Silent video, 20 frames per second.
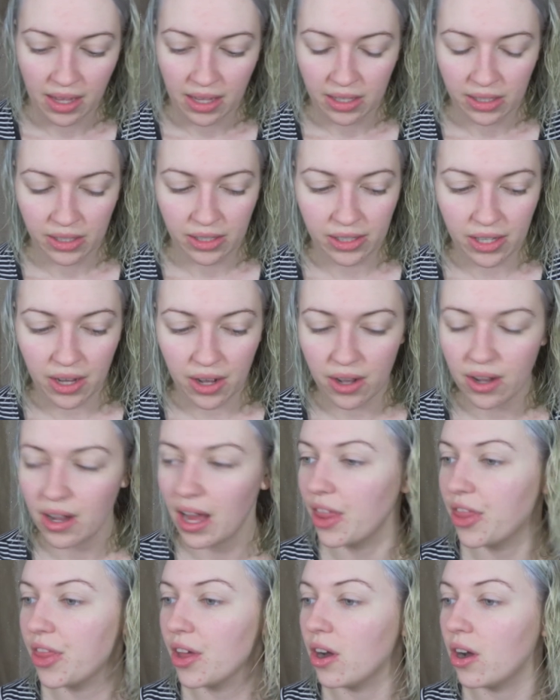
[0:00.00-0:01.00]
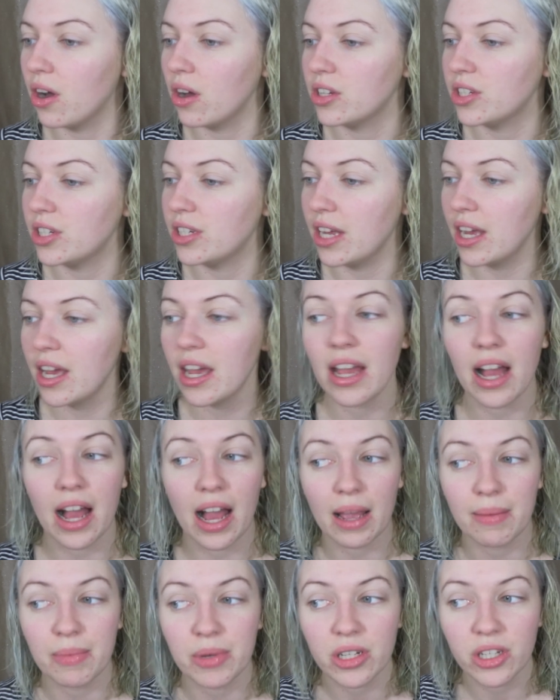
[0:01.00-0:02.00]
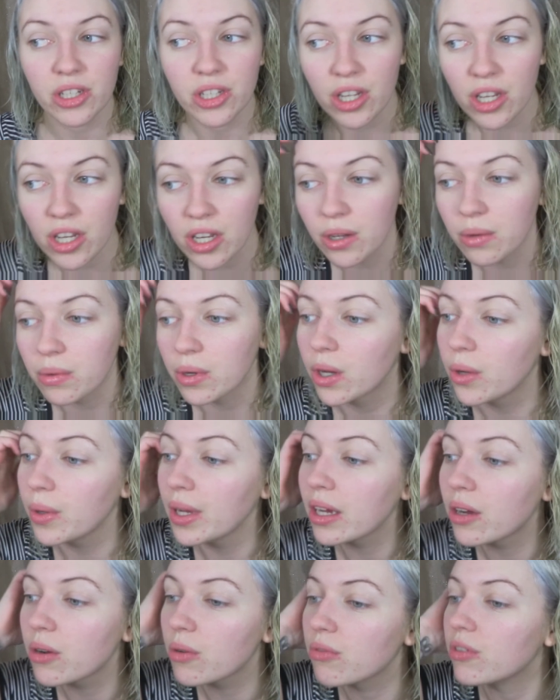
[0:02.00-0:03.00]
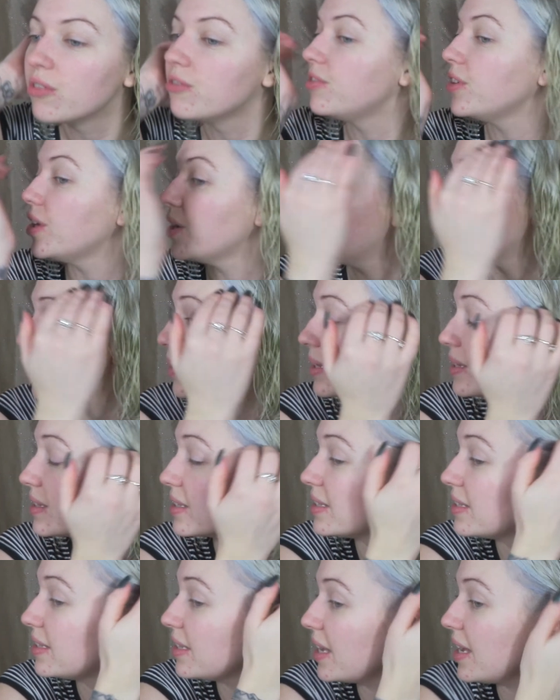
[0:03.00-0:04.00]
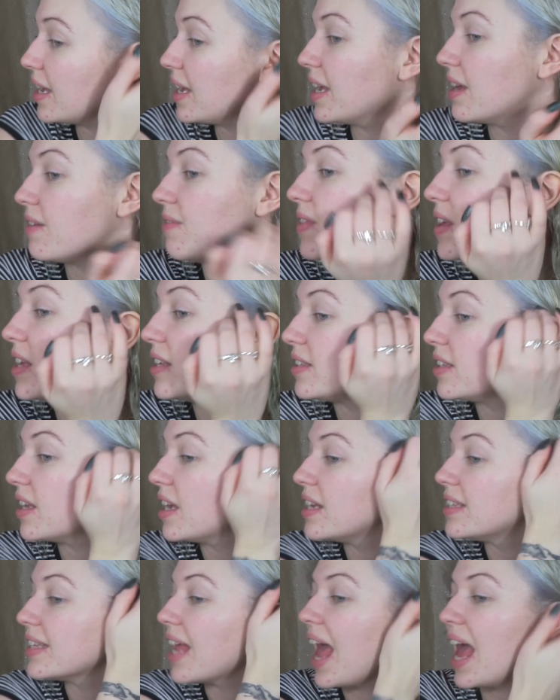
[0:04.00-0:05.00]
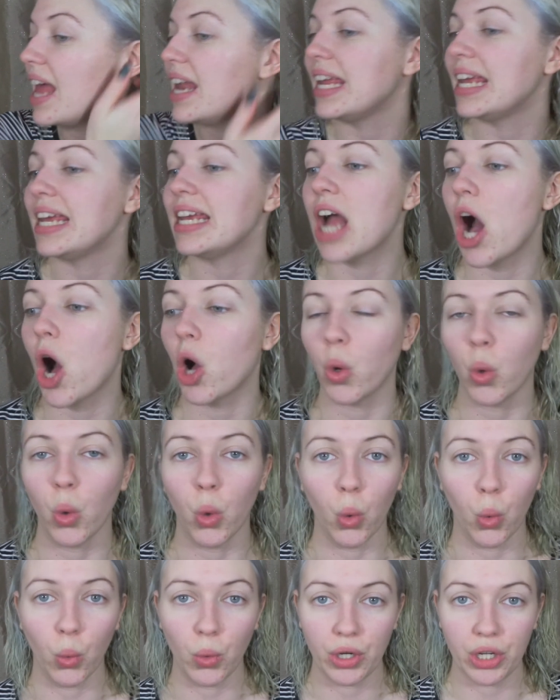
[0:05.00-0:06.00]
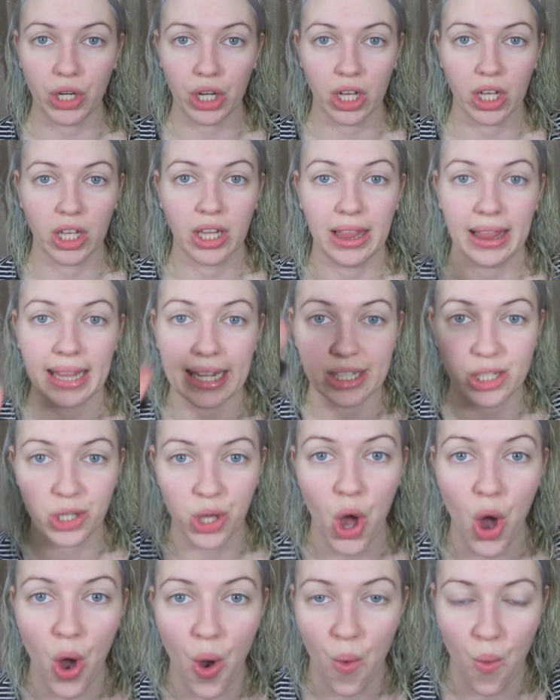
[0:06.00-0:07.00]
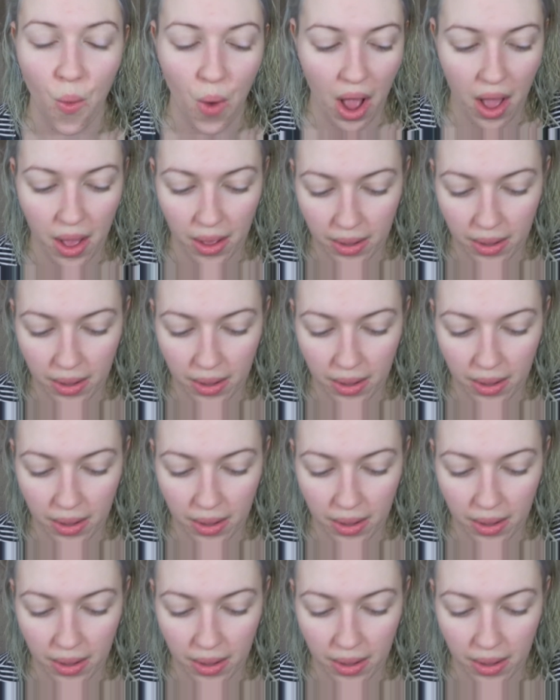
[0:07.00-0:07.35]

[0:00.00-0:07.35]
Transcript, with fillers: so I thought today I'm going to do a quick review and see if this is any good let's go